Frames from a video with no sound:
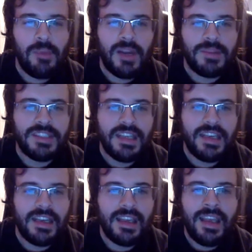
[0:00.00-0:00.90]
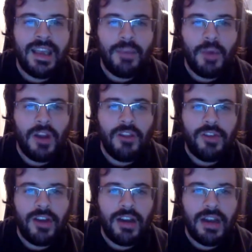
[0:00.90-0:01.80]
But I'm saying Marlon
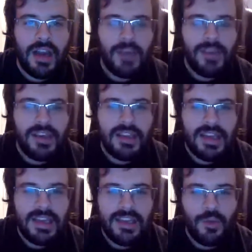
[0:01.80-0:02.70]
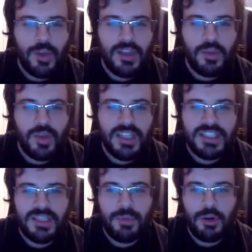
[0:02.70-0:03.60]
Vera, Kennedy and
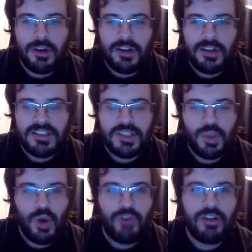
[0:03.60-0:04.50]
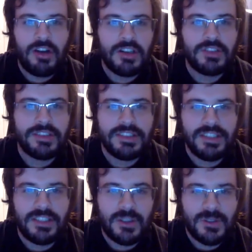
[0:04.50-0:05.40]
Willis Born are his 2 over
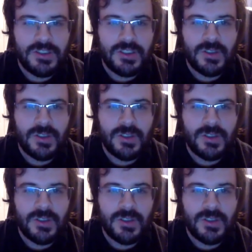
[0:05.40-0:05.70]
100s, so.